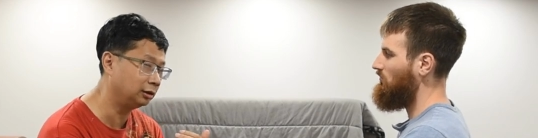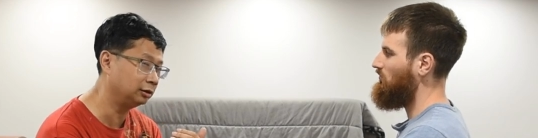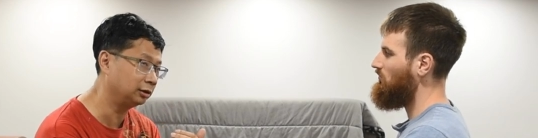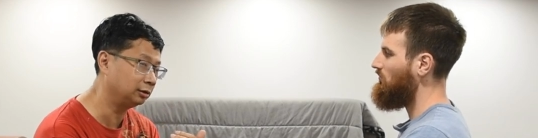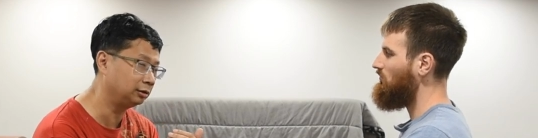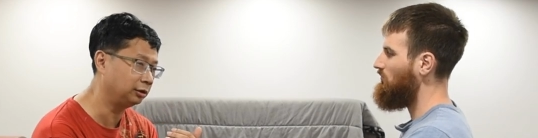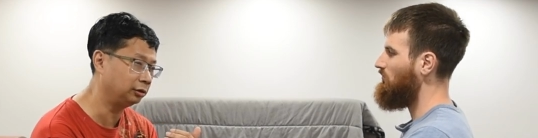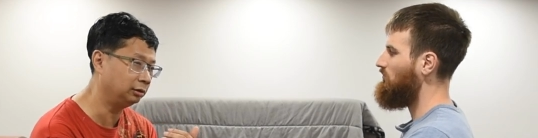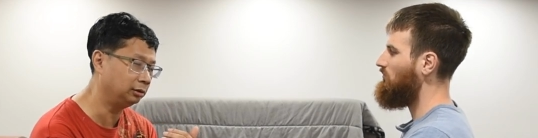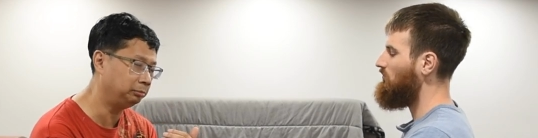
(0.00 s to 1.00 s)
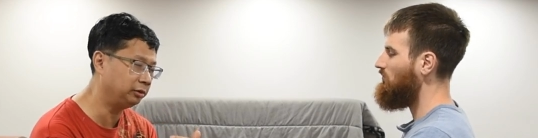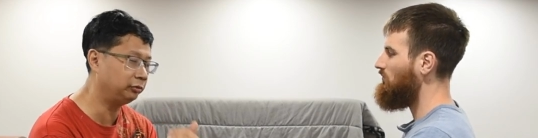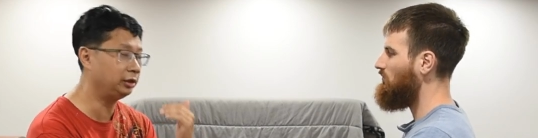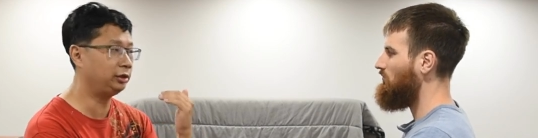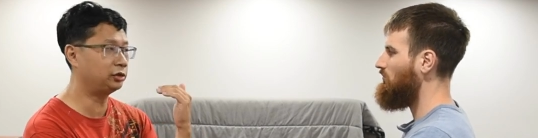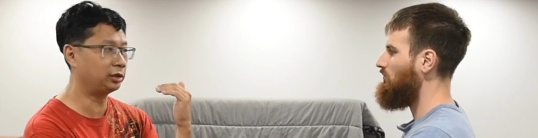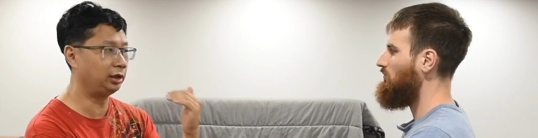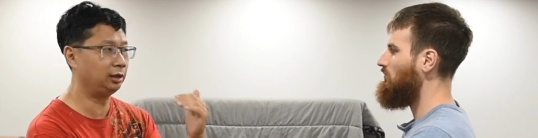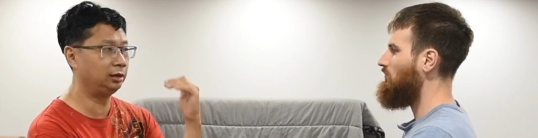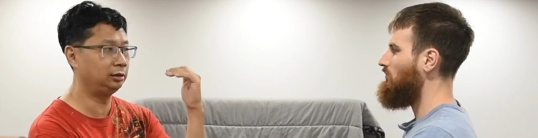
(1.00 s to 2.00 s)
Speaker 1: uh, the, the, the mid range
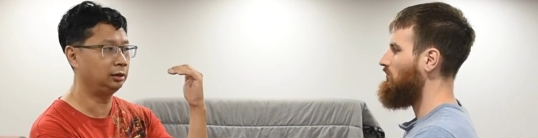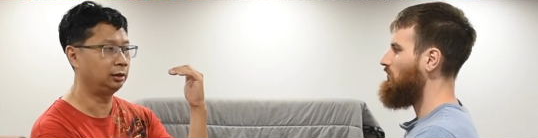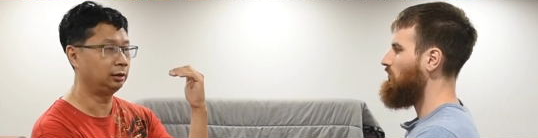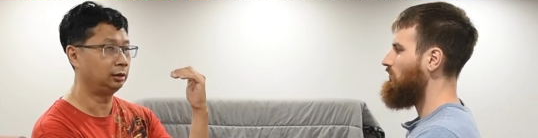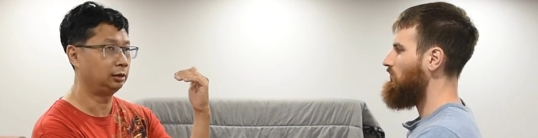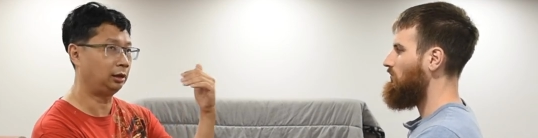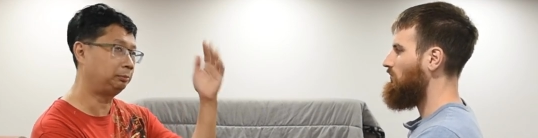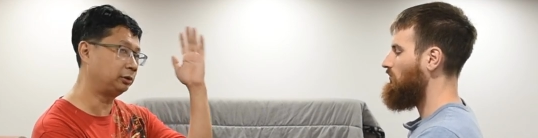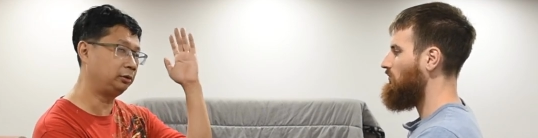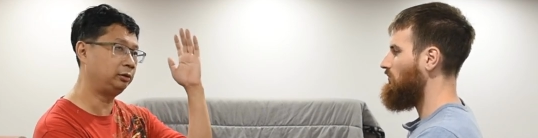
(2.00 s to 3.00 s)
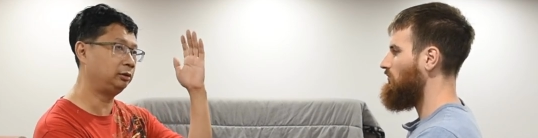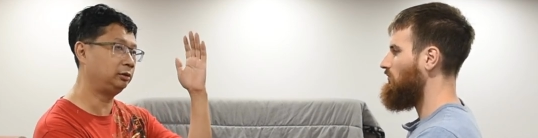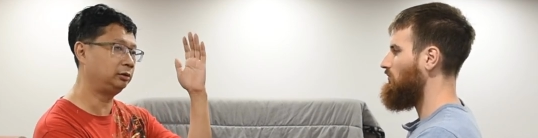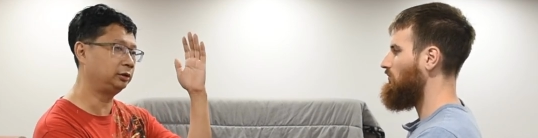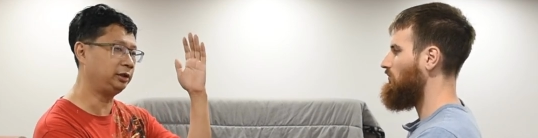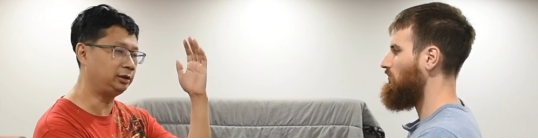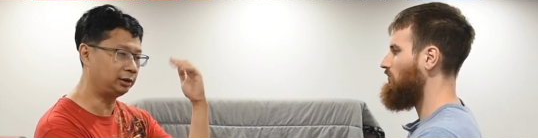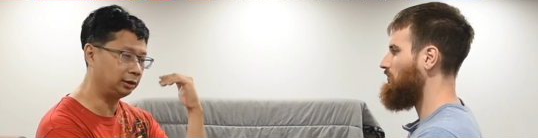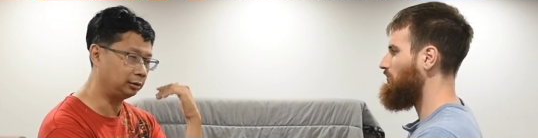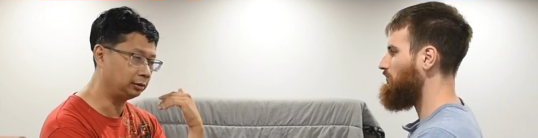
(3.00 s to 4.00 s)
and upper
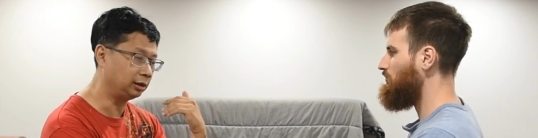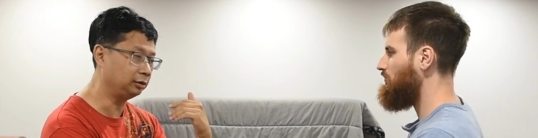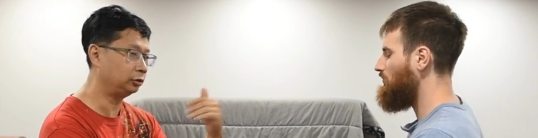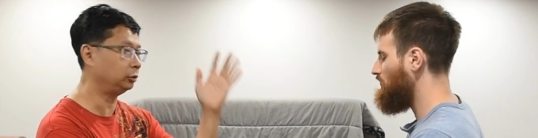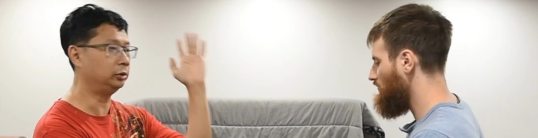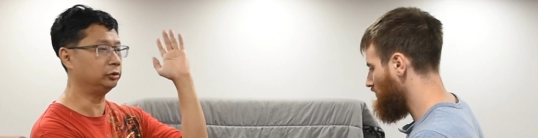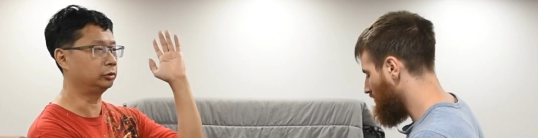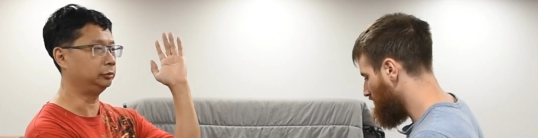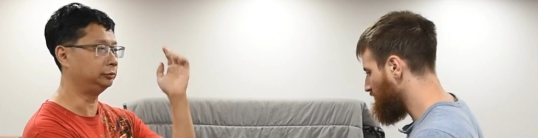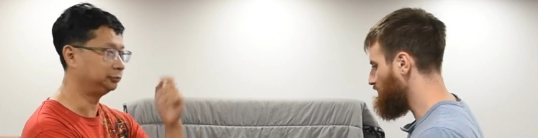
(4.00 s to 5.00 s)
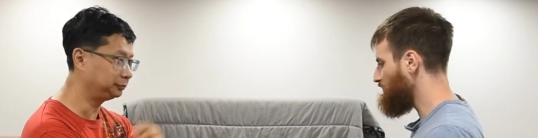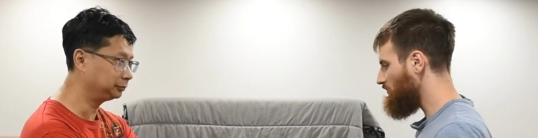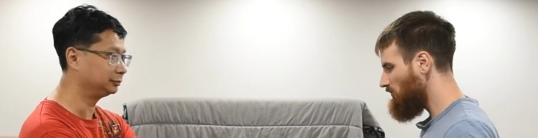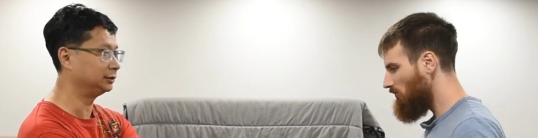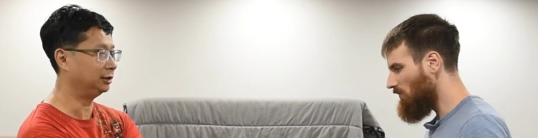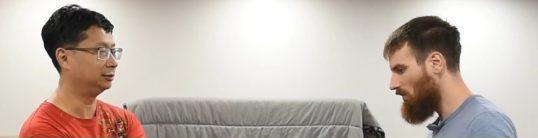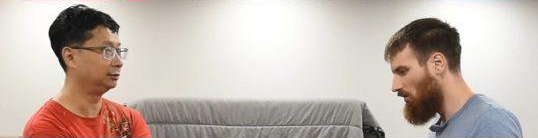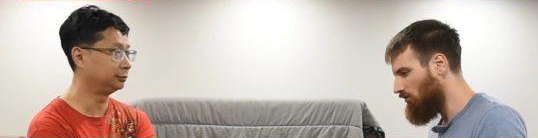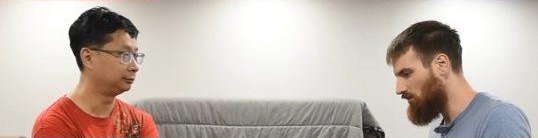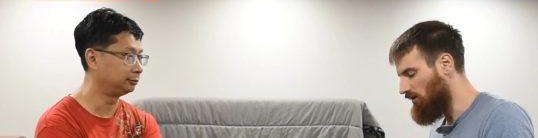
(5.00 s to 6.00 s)
detail and tone control.
Speaker 2: Yeah.
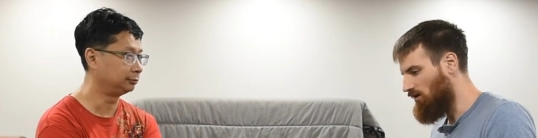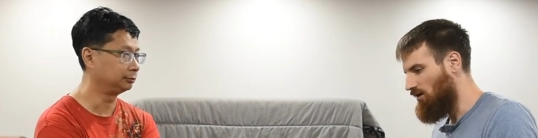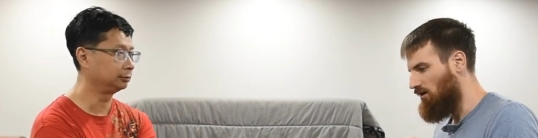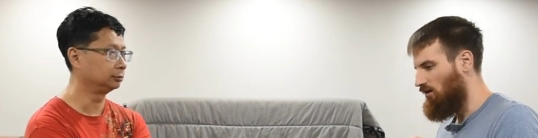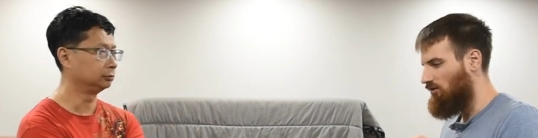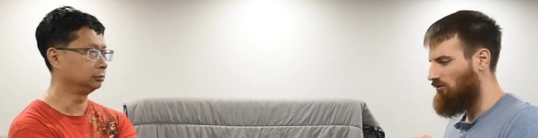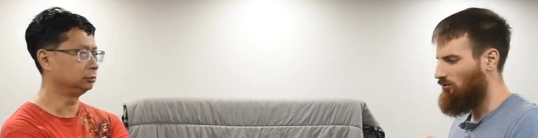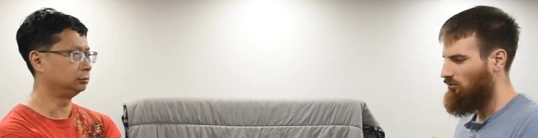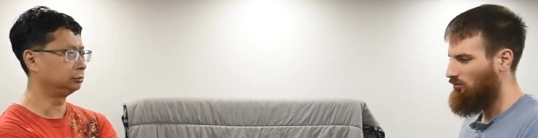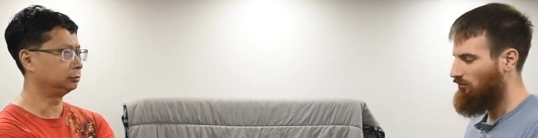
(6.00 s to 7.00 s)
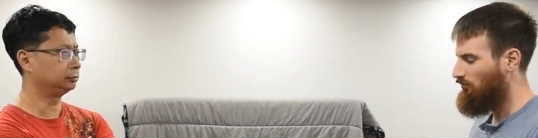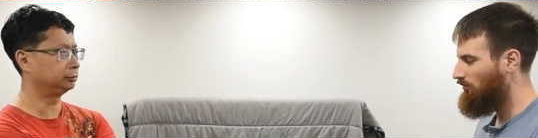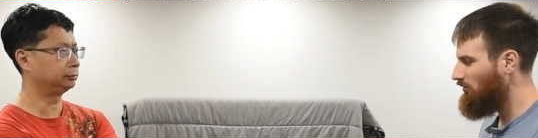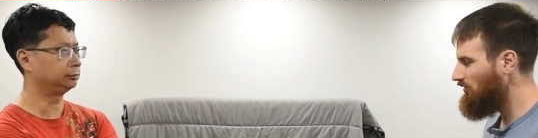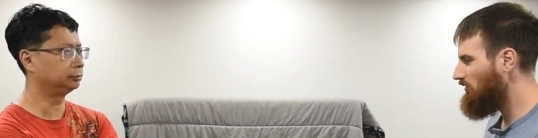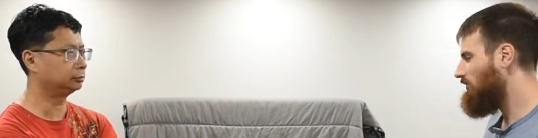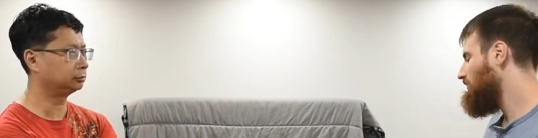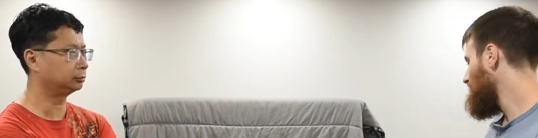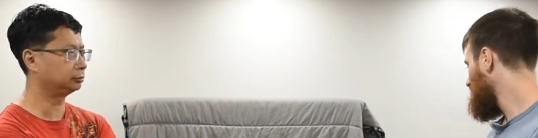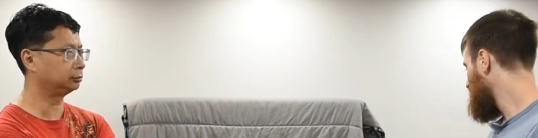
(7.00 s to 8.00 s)
Okay. So
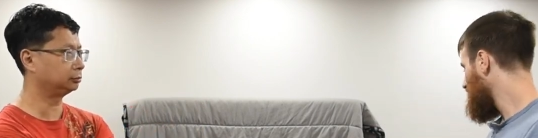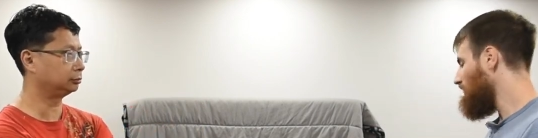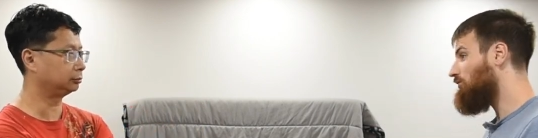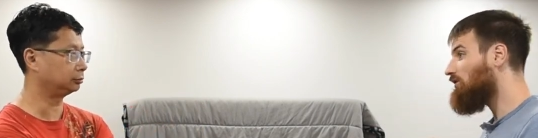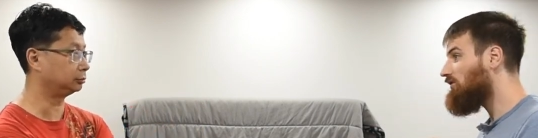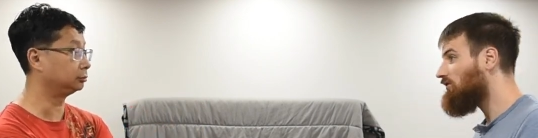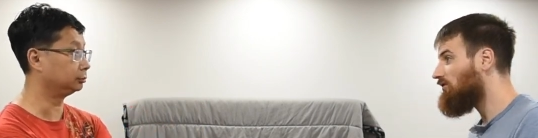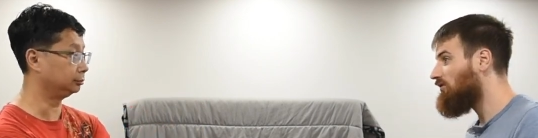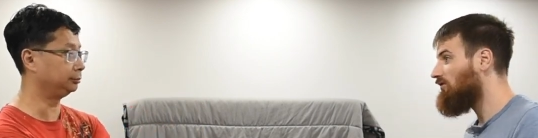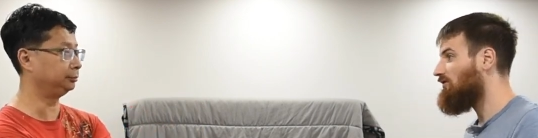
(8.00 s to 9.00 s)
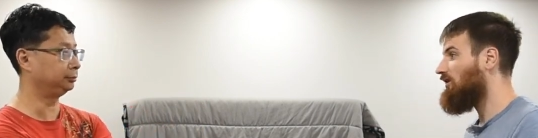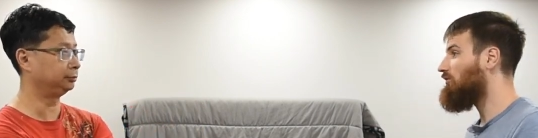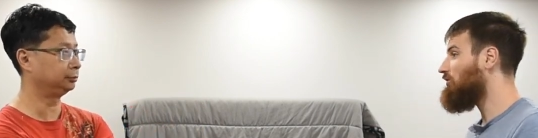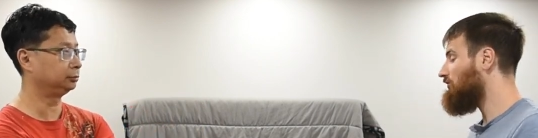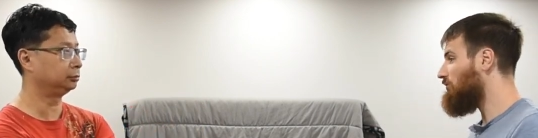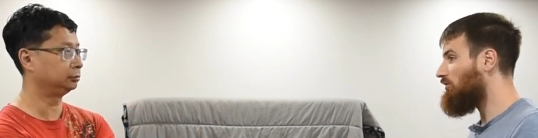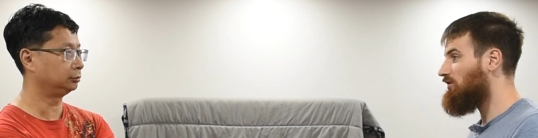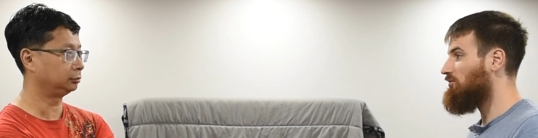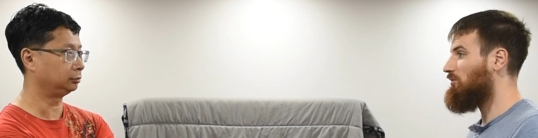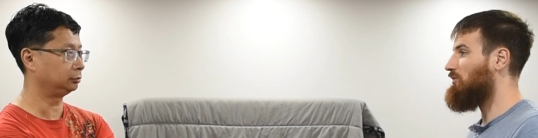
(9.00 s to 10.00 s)
first, let's say the voice. Mm -hmm. That's what
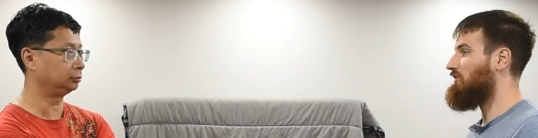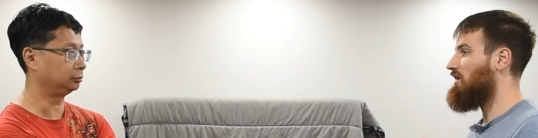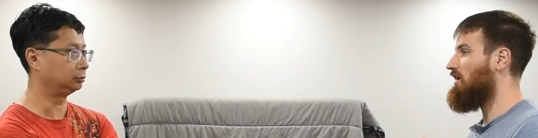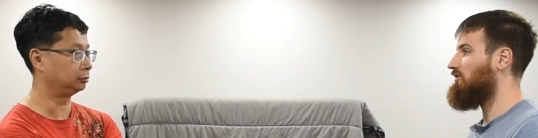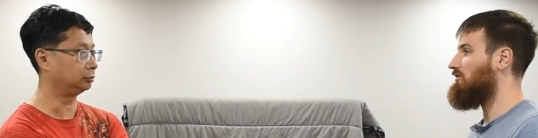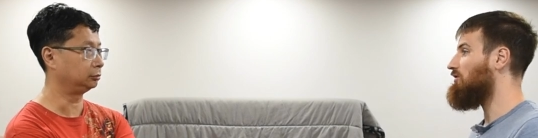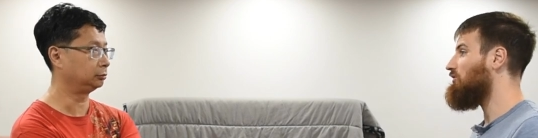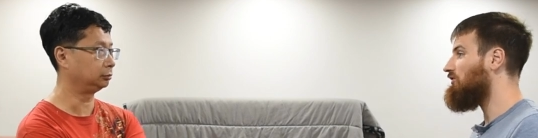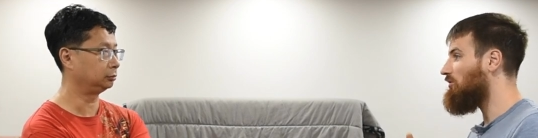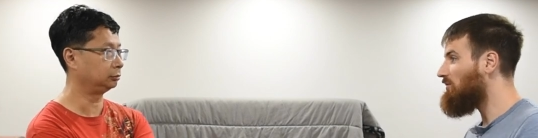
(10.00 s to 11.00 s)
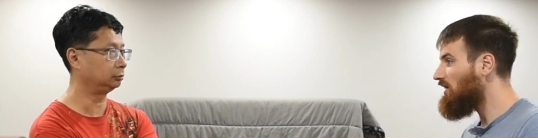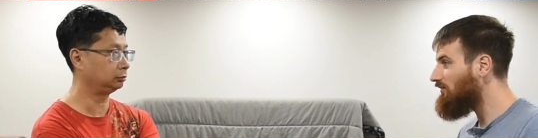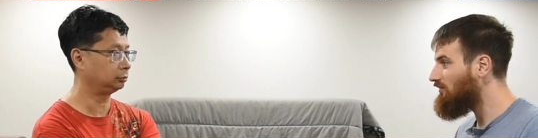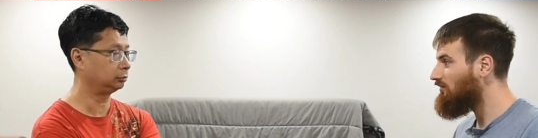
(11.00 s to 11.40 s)
surprised me about the Galion. It was the bass